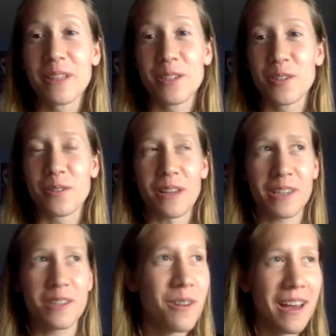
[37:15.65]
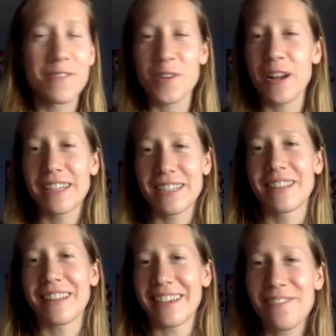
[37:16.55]
do. Like you don't have training till
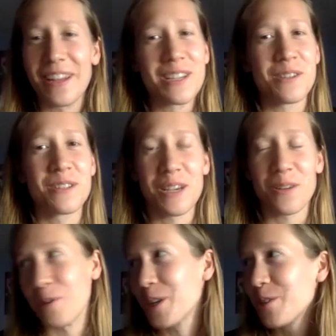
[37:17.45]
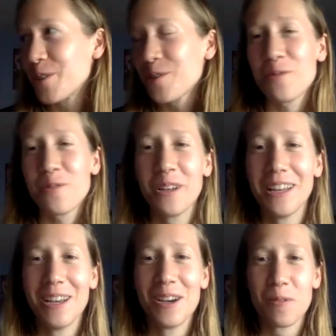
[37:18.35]
the evening, so it's like what do you do
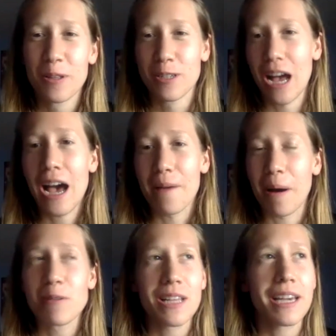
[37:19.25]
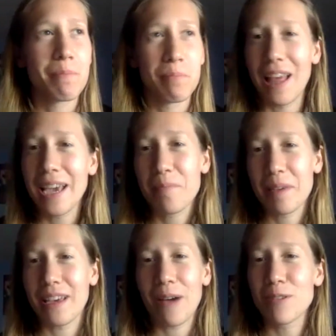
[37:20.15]
with your time? I was like
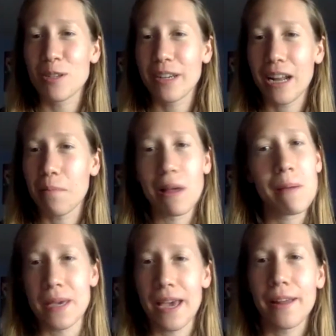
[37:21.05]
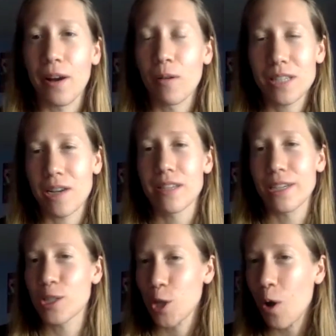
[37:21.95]
I was learning how to play piano because I was like so